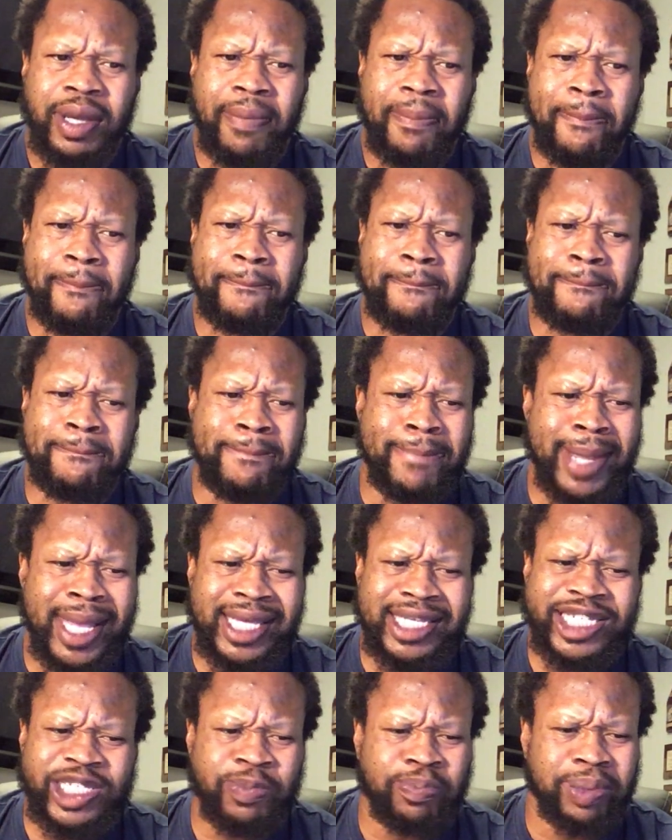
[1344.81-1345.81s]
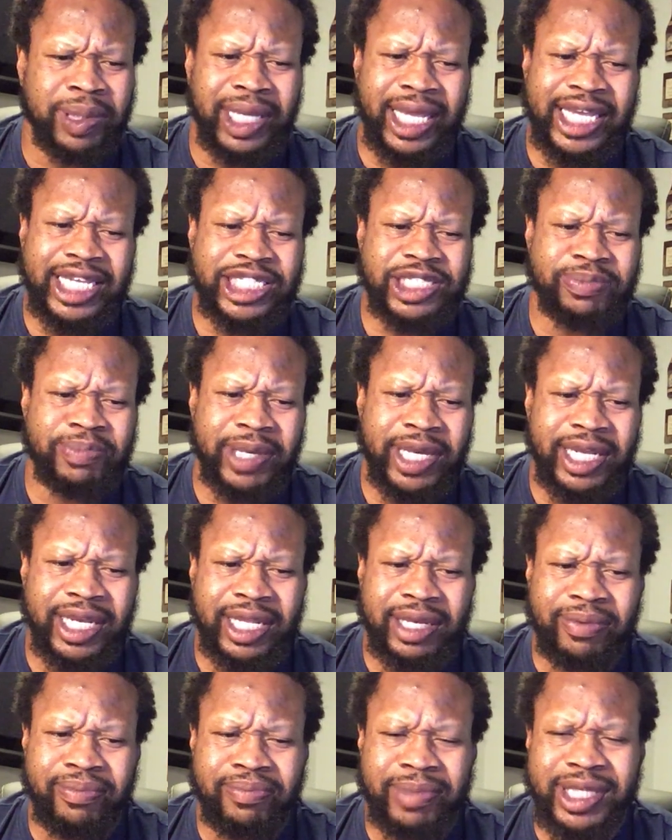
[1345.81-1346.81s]
misplacement
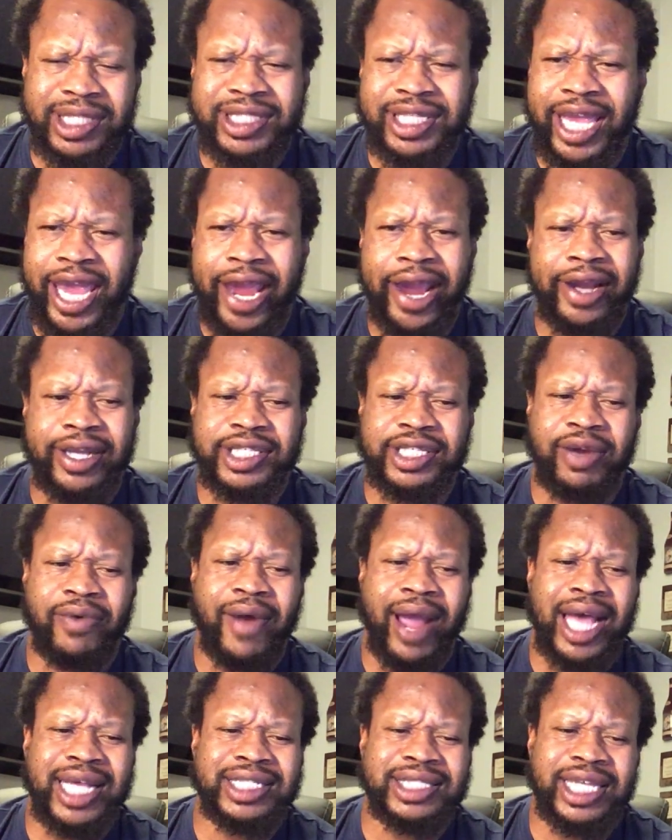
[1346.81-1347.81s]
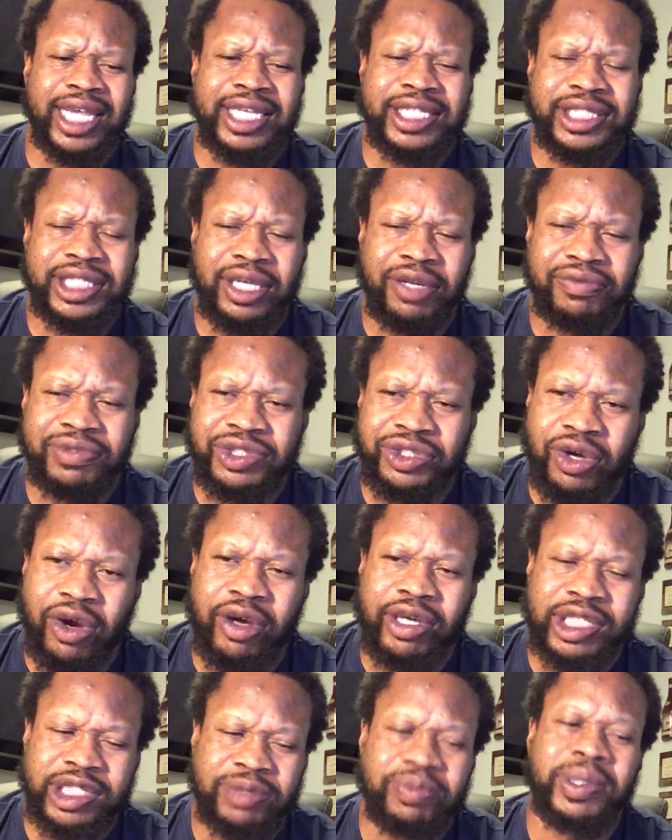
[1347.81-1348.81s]
and mischaracterization of
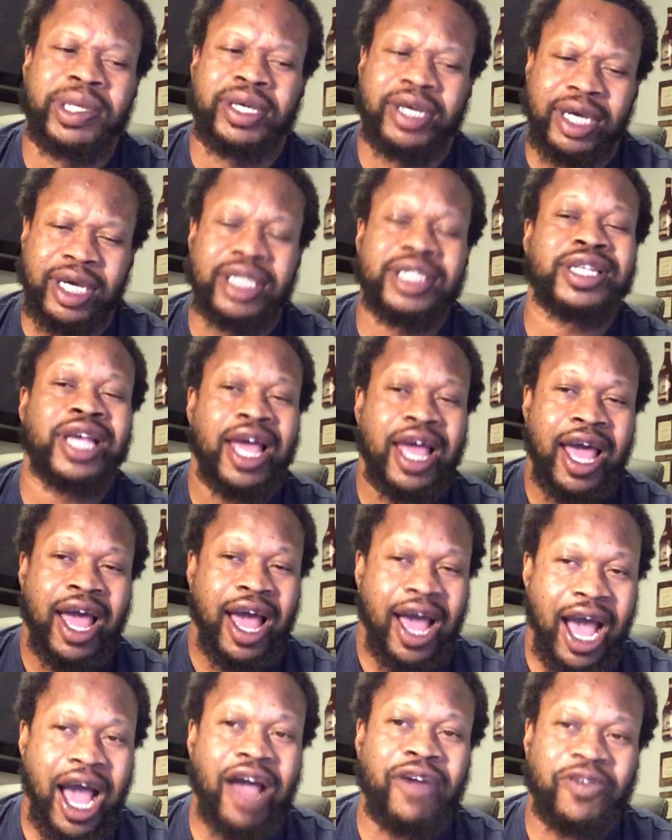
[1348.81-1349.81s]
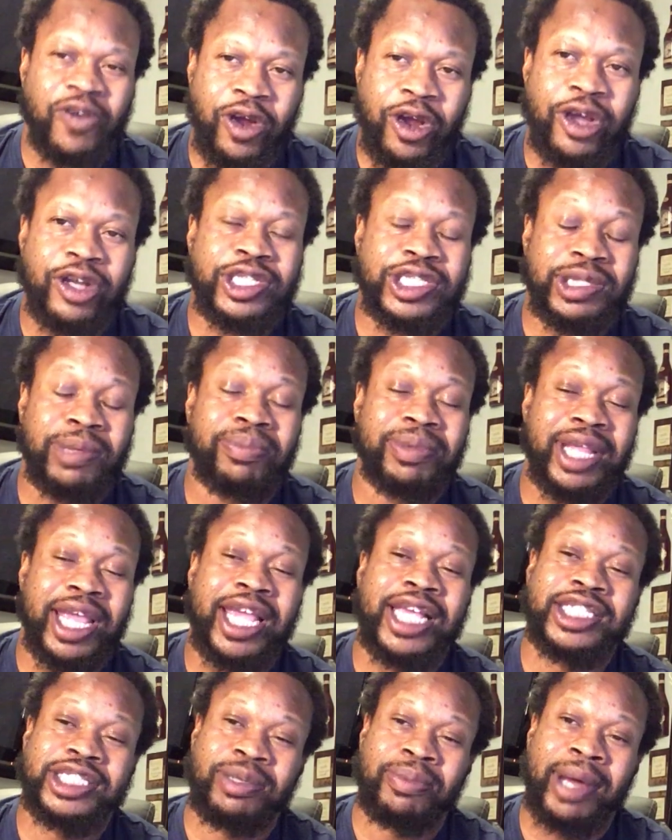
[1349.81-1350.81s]
charges, because I've heard some
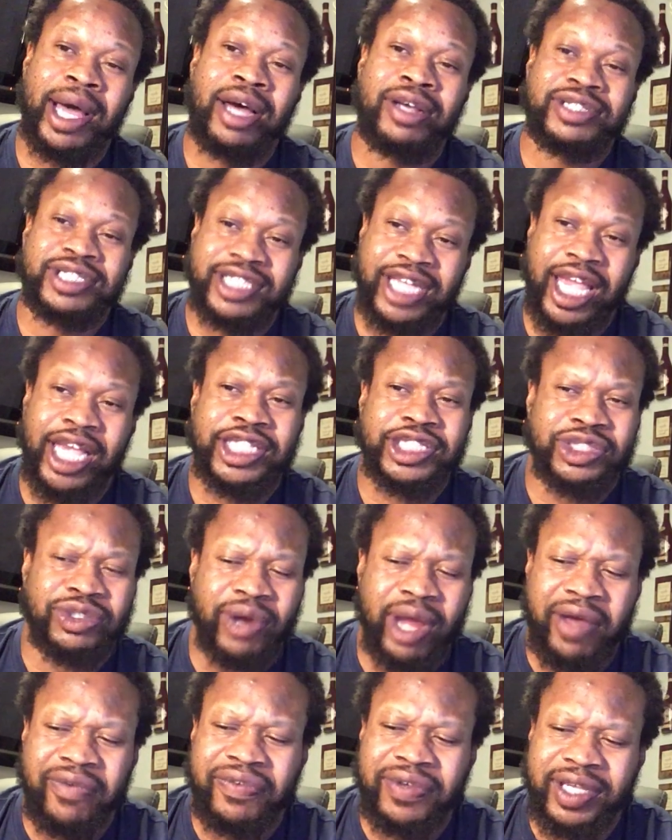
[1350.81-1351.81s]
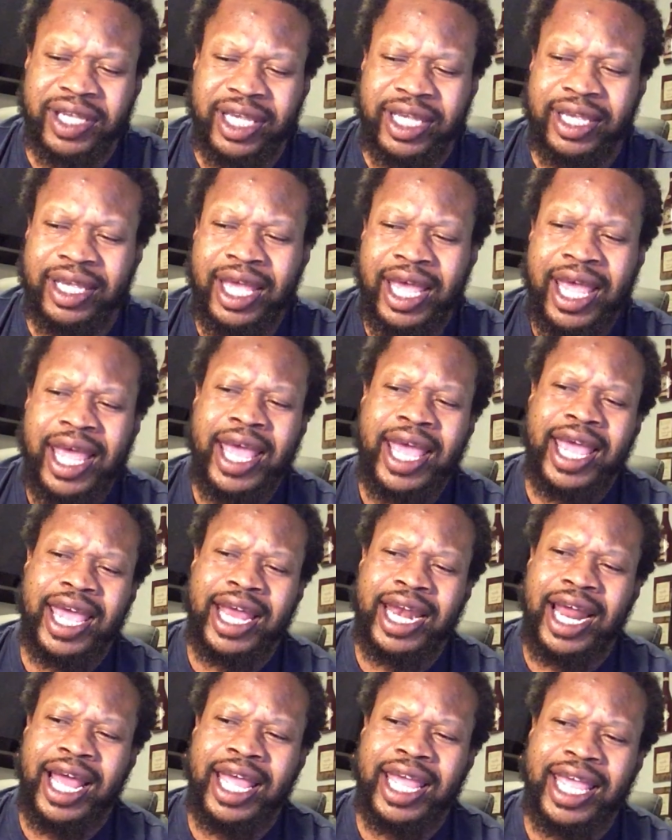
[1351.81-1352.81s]
things about sex trafficking
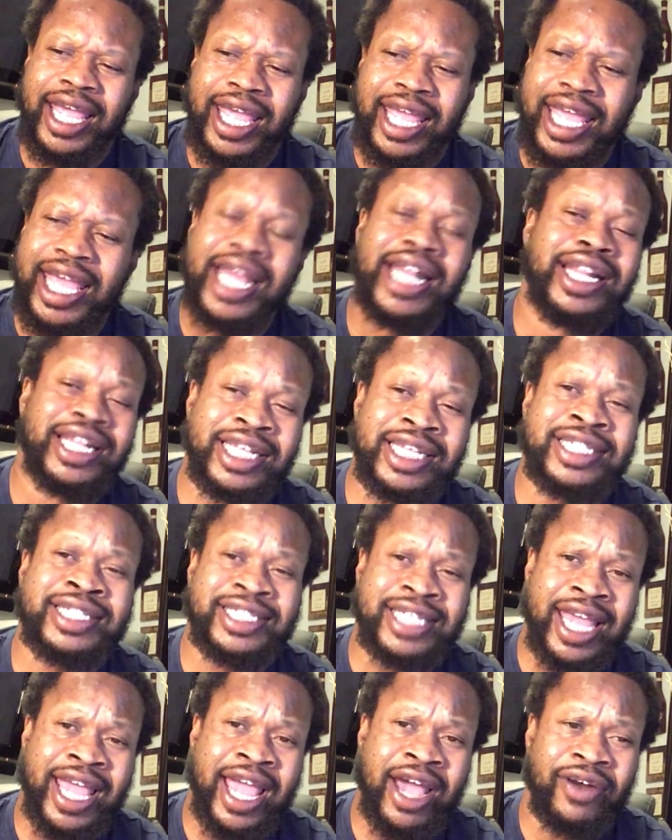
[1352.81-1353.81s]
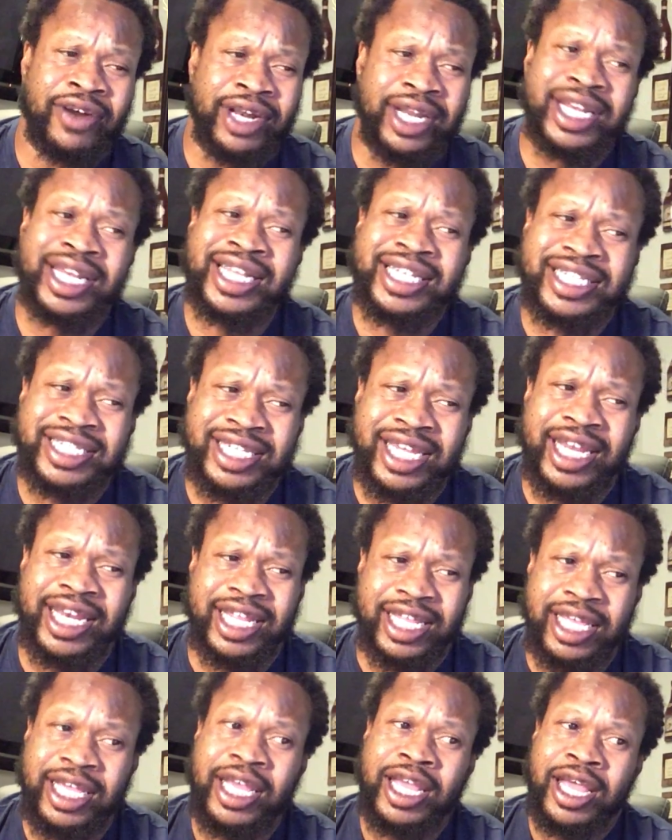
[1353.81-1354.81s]
and in this town, in this
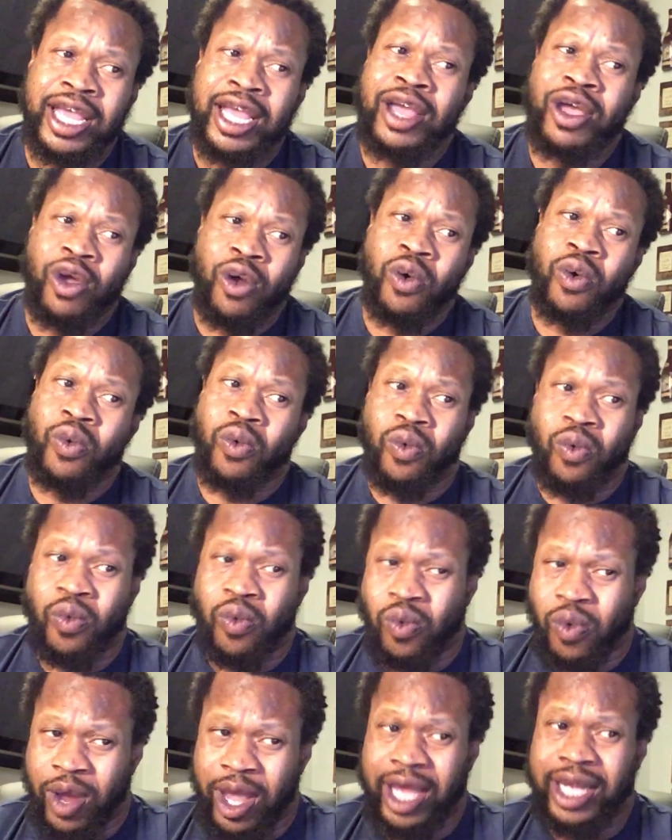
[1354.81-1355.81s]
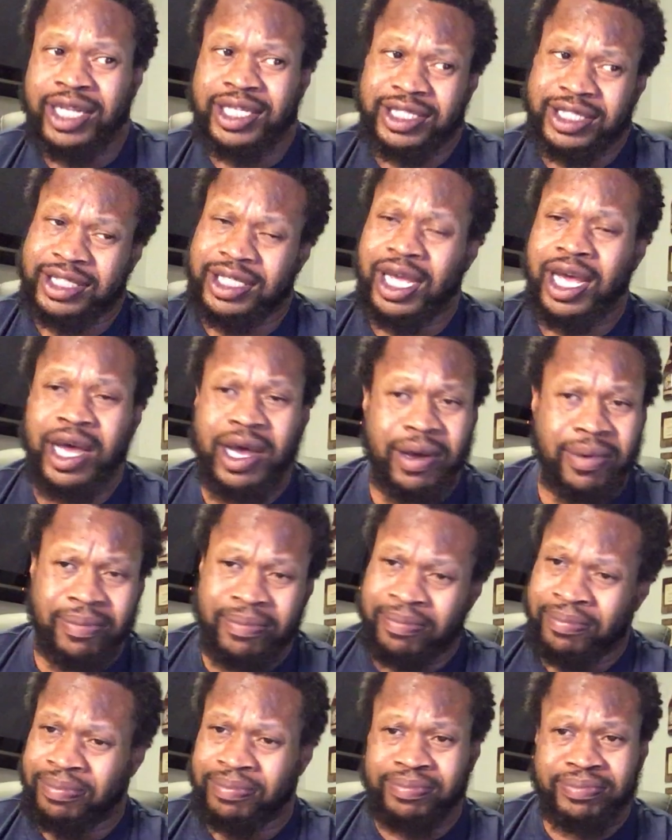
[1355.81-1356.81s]
city, with
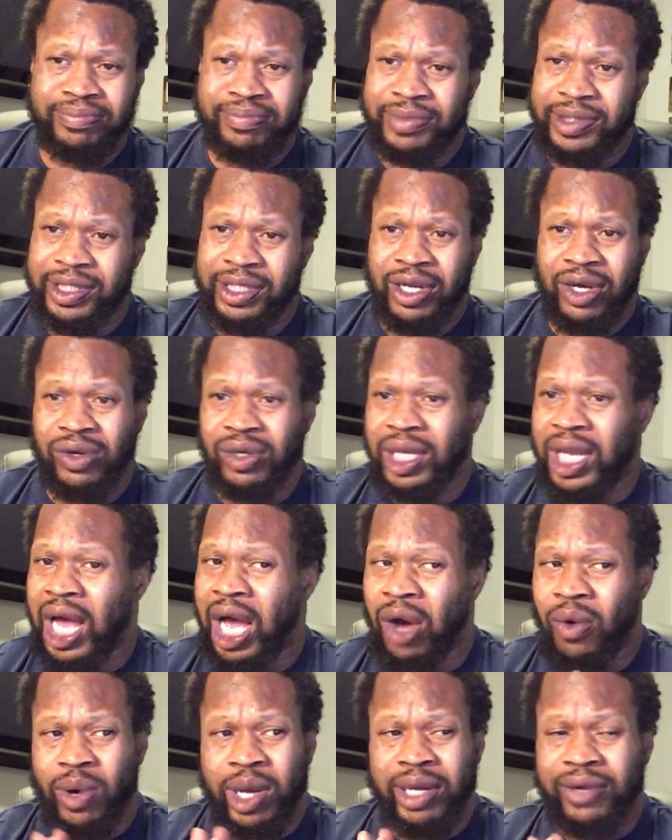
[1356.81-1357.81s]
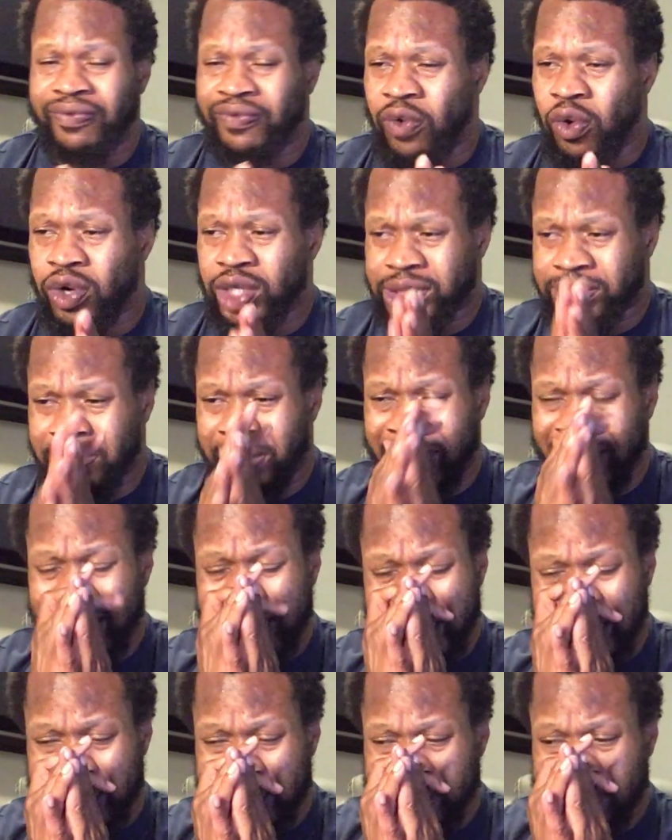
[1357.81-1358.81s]
some, you know, law enforcement
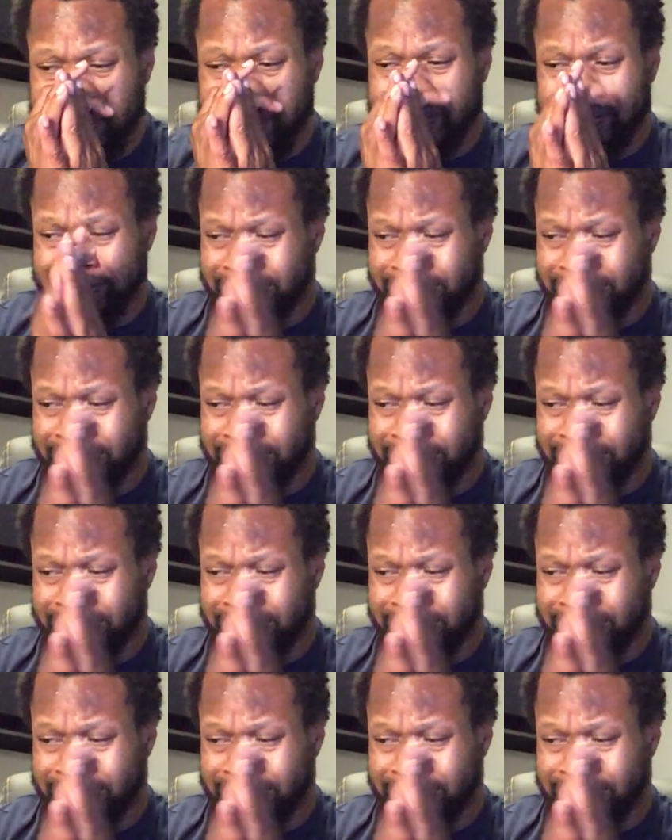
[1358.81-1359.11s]
and